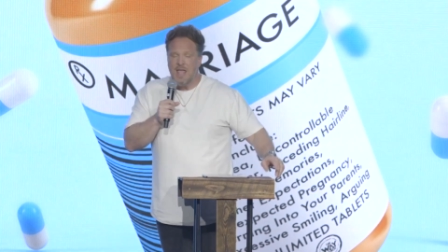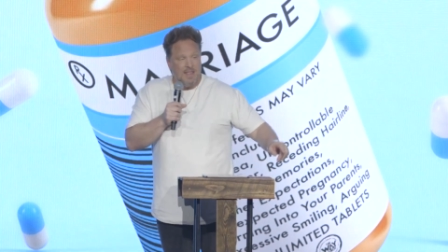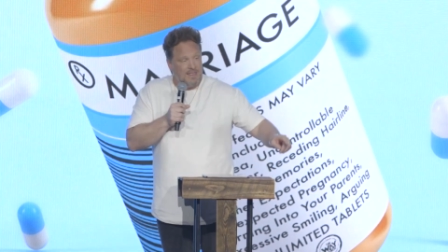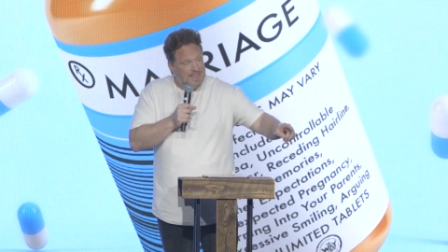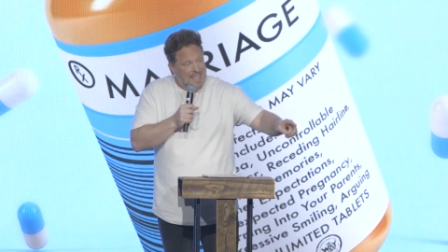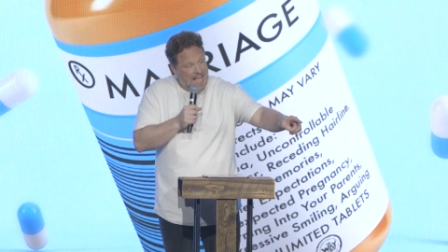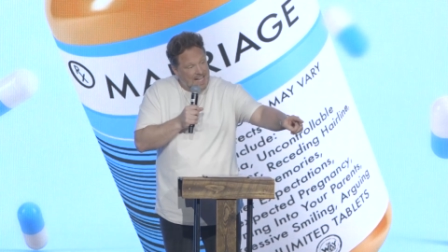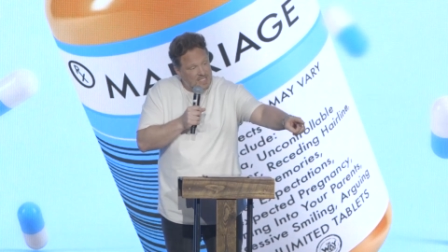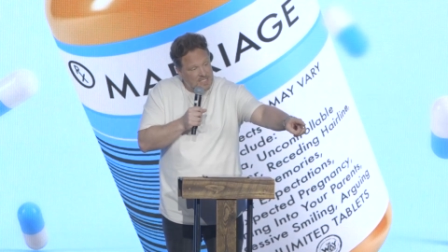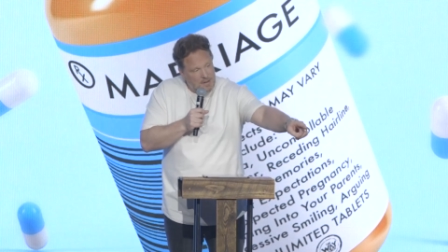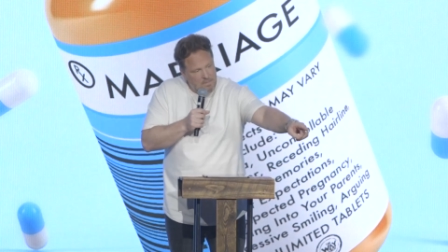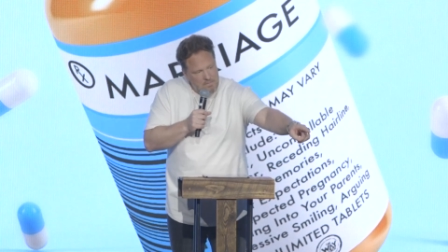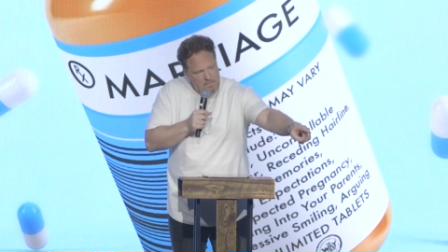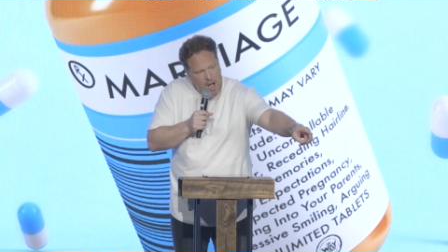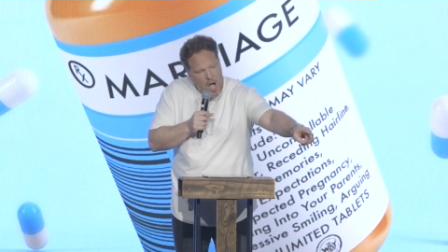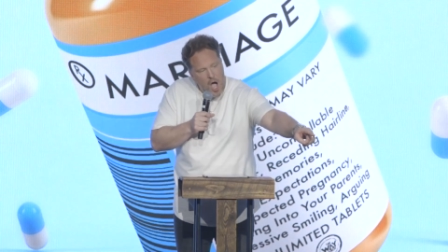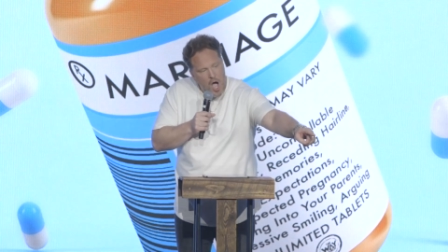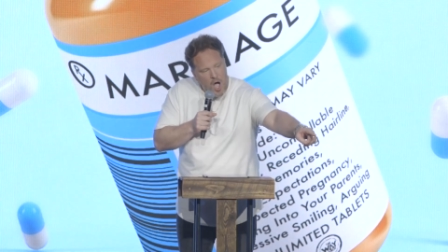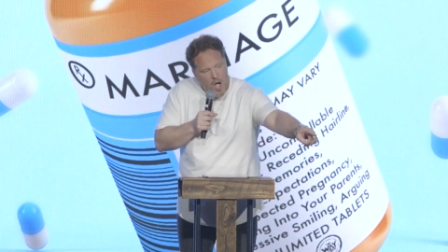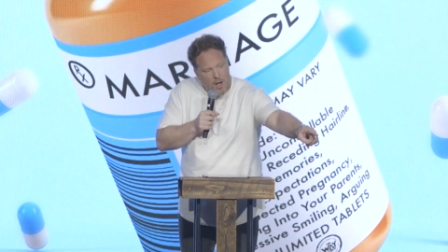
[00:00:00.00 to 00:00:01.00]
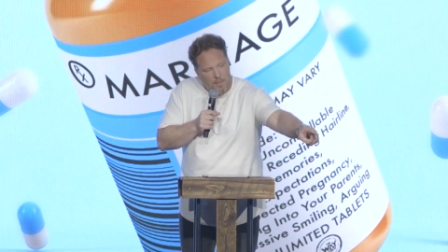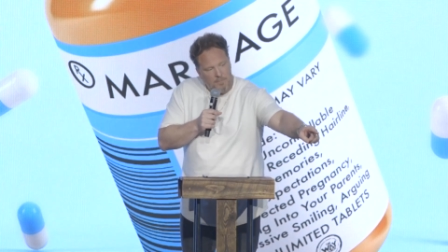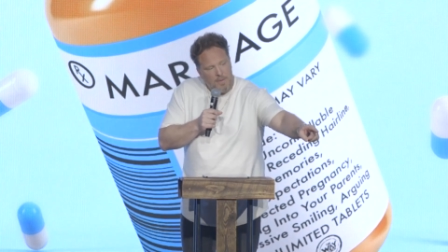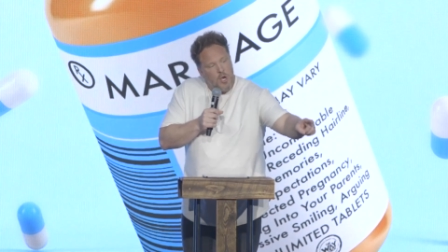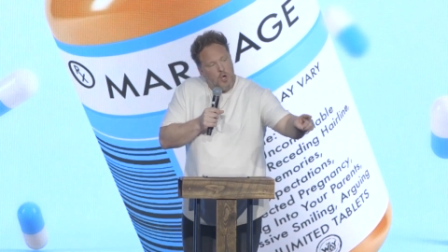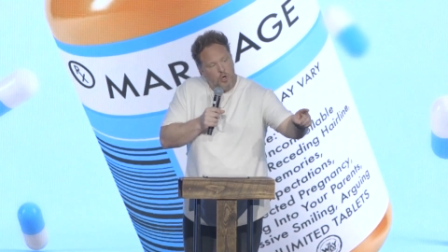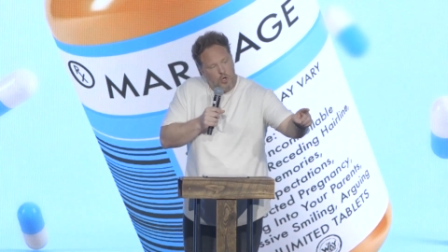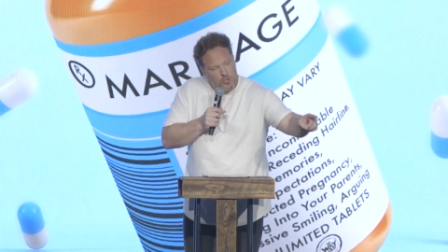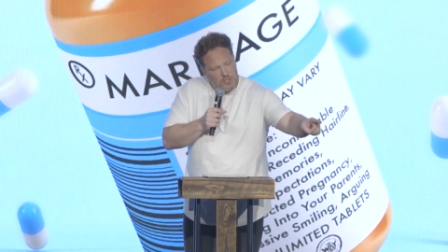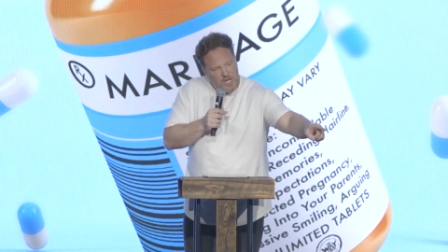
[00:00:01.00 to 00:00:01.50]
That's a mom
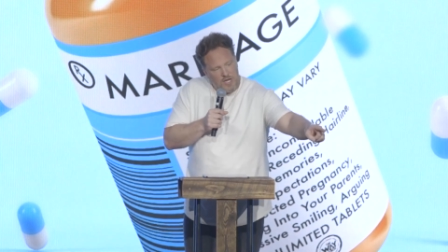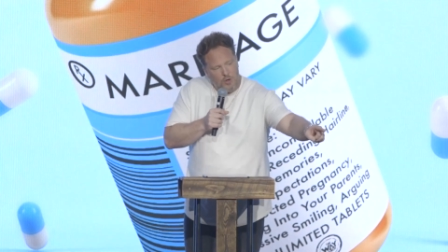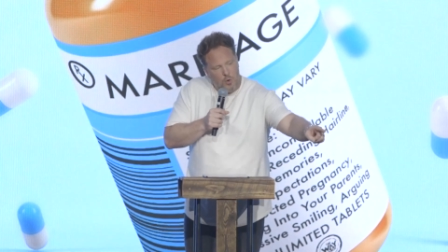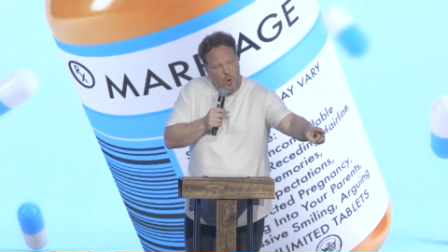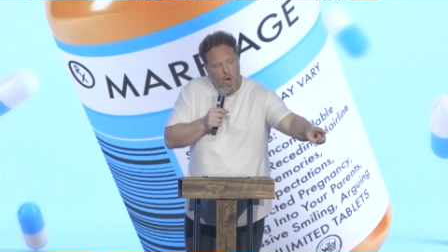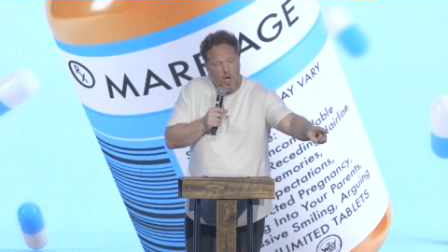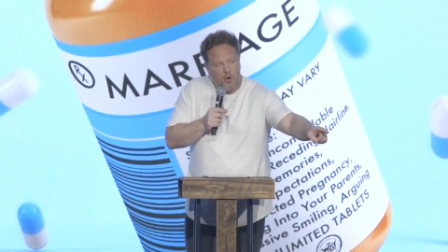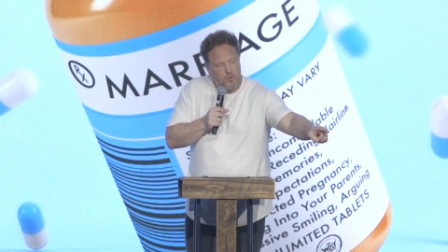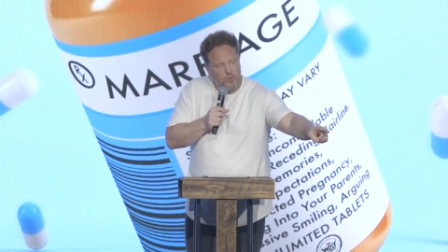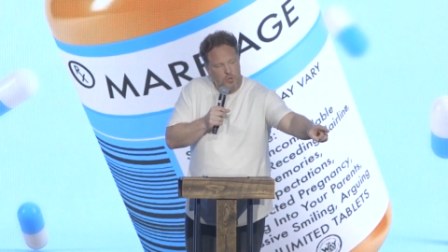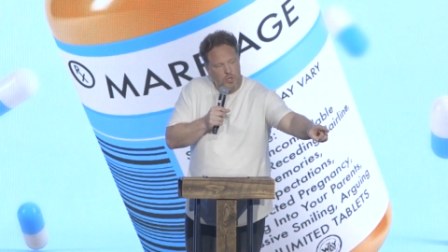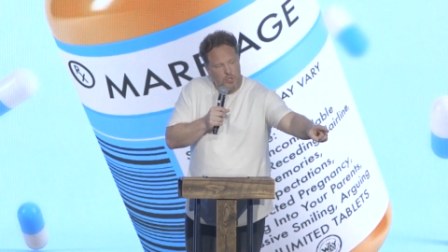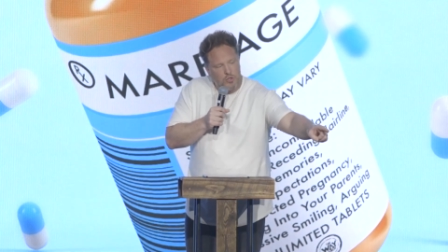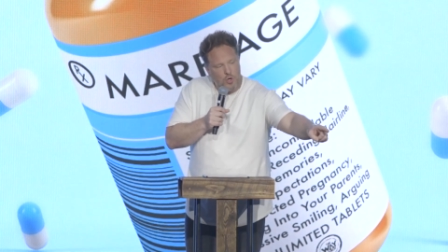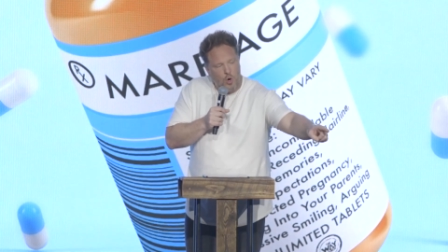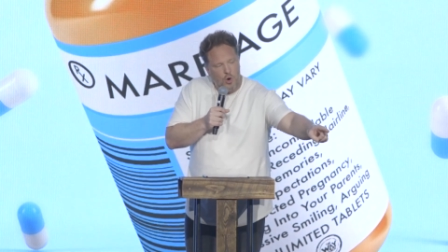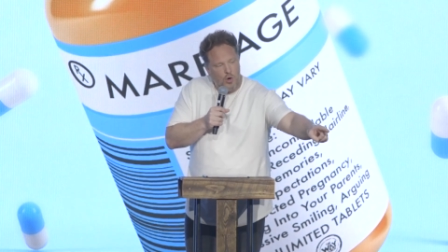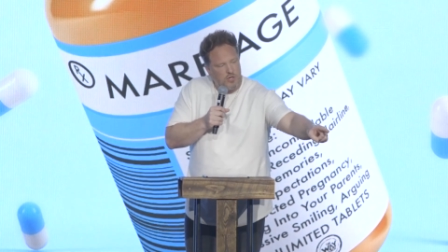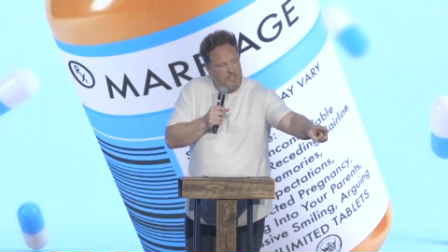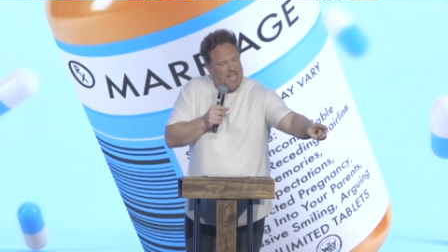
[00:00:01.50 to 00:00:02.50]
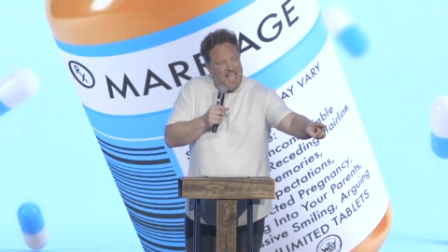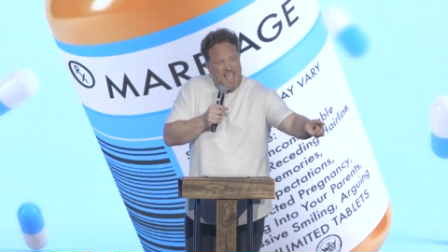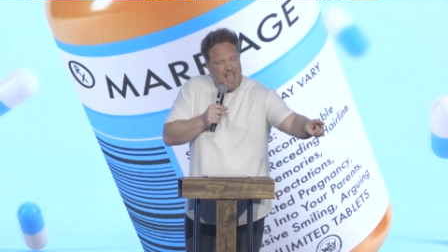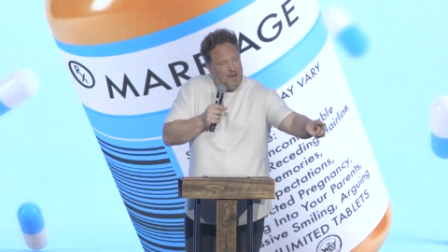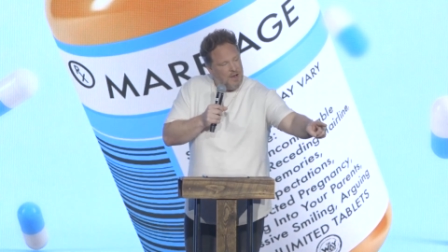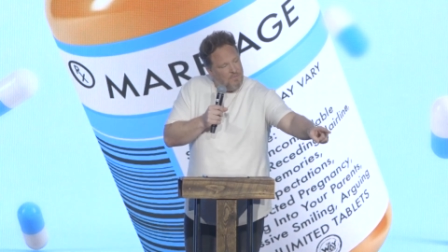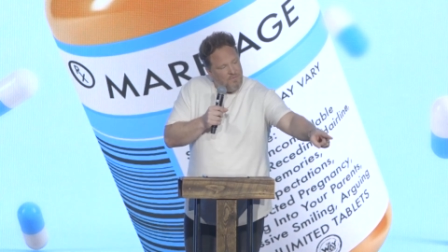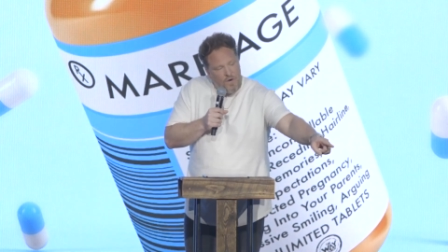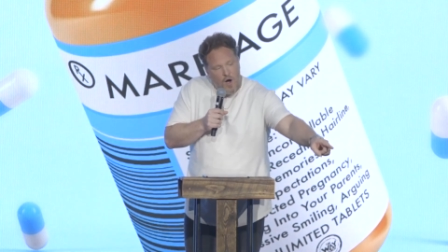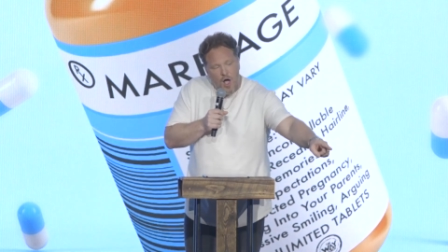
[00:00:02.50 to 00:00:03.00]
who's going to walk through the doors
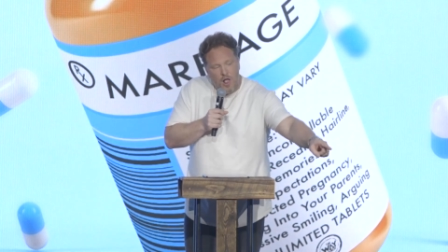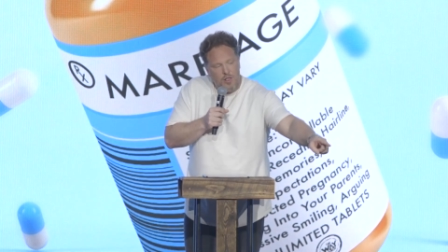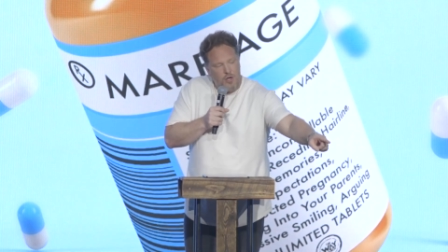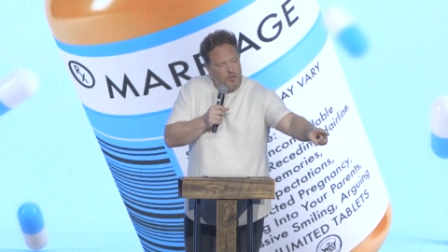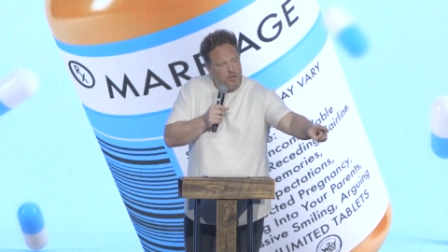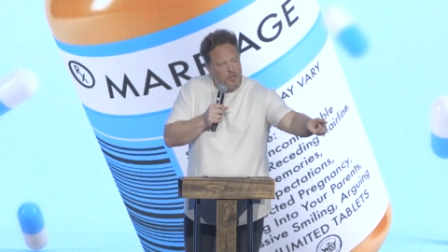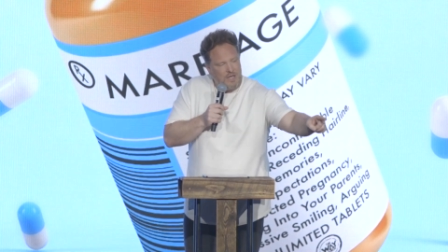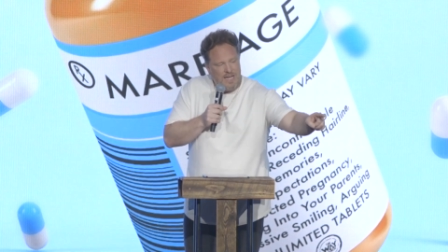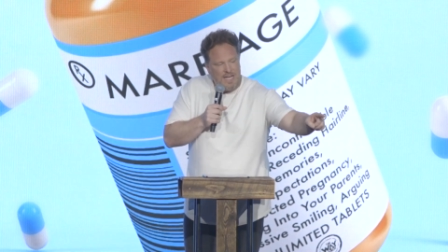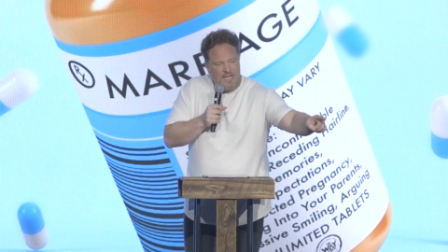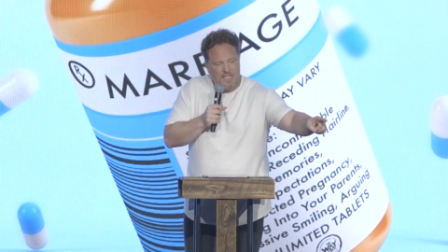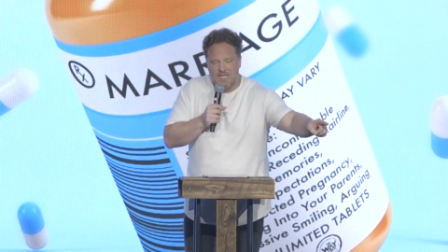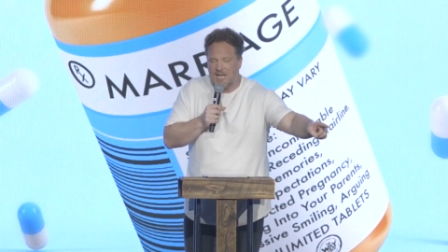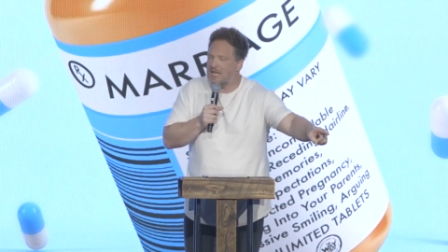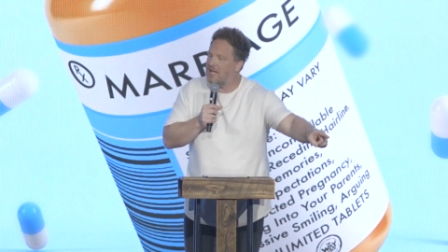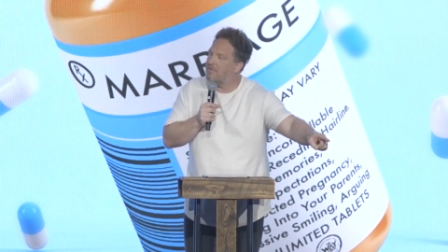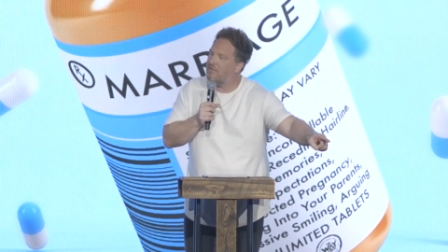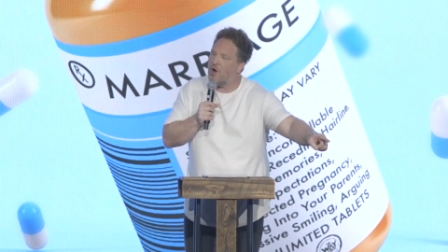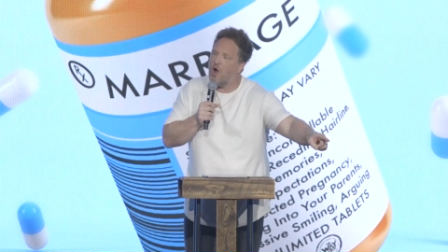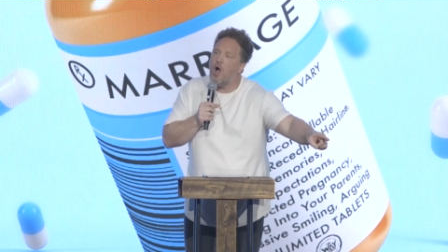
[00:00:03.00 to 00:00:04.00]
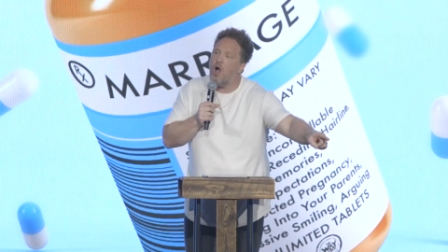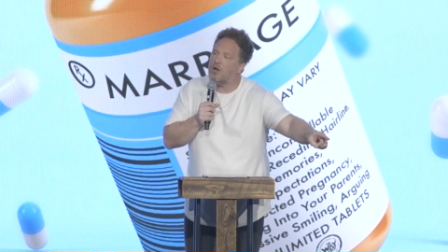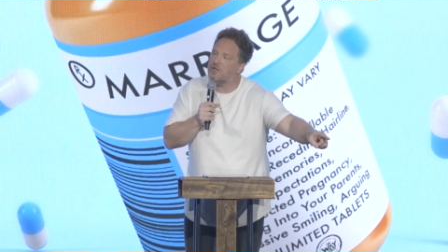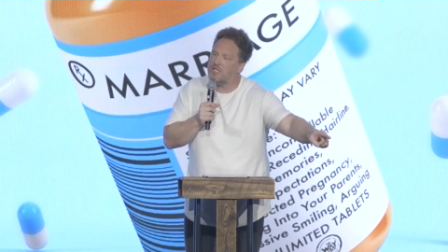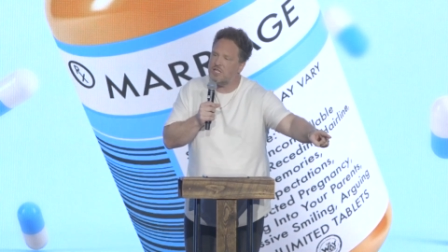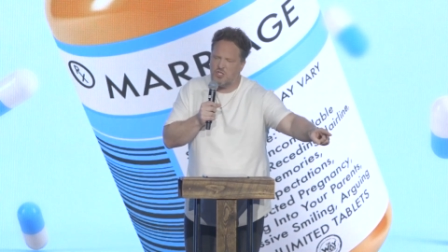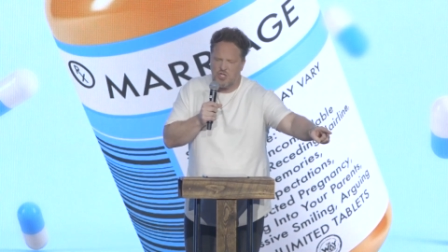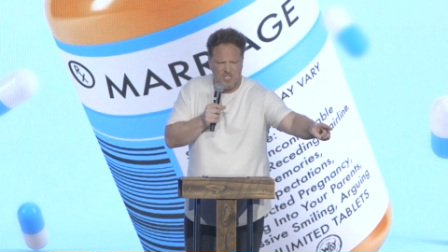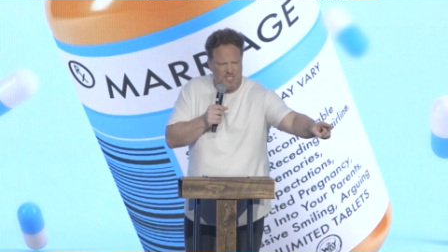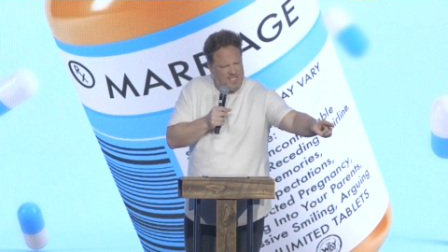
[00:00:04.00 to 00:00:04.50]
fall on her knees and give her heart to
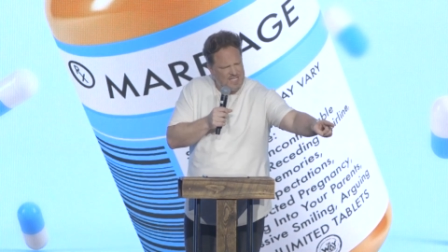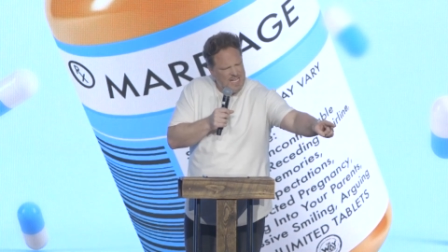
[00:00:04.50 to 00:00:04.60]
Jesus.